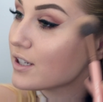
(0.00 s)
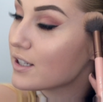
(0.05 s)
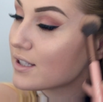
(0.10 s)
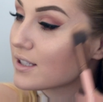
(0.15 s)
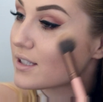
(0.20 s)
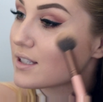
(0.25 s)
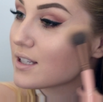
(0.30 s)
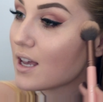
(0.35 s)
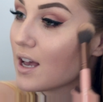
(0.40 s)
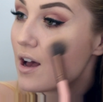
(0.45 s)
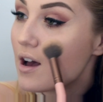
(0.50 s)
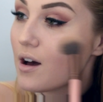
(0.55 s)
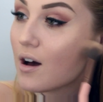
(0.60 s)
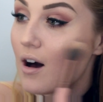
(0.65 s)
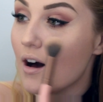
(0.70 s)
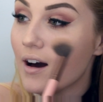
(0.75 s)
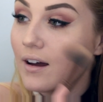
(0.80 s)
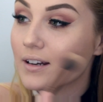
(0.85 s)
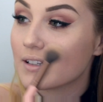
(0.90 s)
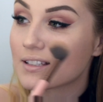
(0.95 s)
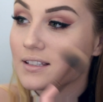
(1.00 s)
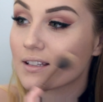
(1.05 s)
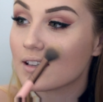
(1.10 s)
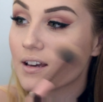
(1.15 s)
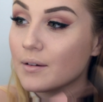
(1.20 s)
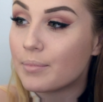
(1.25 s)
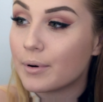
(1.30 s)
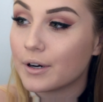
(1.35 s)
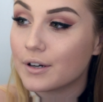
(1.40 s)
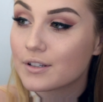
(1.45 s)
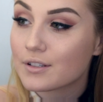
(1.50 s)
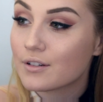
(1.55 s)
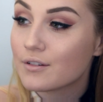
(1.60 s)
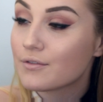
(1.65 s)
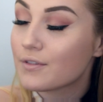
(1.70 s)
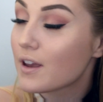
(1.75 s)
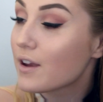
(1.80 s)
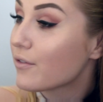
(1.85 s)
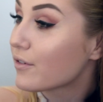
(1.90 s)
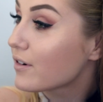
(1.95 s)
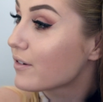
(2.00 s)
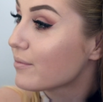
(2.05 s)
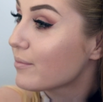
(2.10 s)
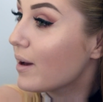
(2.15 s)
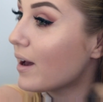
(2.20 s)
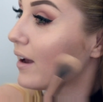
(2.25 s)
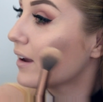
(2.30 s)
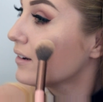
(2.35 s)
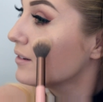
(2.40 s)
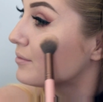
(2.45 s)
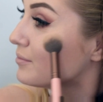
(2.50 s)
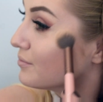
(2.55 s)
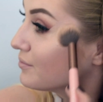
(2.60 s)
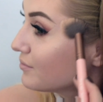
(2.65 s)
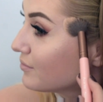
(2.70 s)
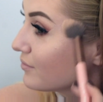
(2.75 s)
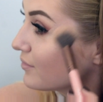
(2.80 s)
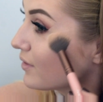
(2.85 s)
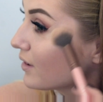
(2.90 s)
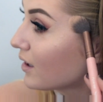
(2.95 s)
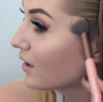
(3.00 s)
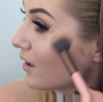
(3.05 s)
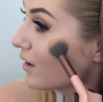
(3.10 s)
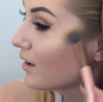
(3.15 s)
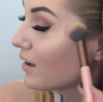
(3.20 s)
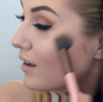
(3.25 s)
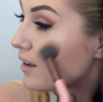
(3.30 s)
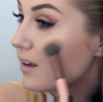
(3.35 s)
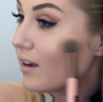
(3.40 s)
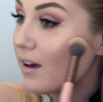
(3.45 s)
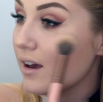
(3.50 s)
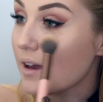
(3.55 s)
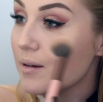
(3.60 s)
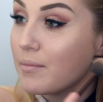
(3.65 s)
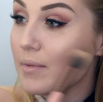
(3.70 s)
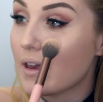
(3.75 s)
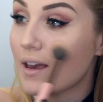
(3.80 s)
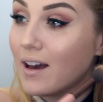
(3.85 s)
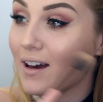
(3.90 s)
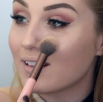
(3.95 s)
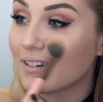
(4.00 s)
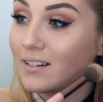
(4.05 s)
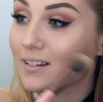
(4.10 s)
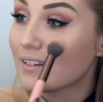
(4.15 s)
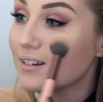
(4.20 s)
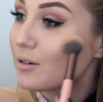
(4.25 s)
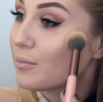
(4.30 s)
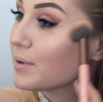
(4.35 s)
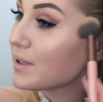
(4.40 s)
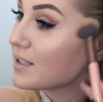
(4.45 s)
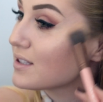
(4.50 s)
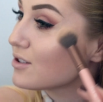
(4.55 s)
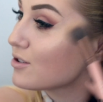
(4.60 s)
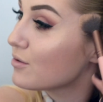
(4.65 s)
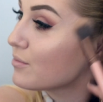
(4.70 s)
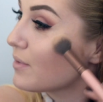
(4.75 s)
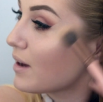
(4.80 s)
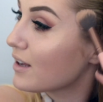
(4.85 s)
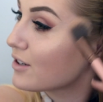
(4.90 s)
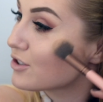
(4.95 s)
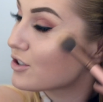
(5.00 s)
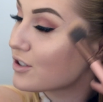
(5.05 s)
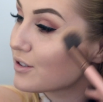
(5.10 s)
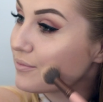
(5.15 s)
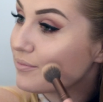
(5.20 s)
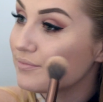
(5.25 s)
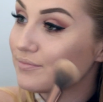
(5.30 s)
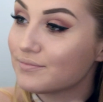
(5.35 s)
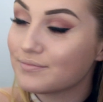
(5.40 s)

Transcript: It's honestly a personal favorite of mine. I may add a little bit too much.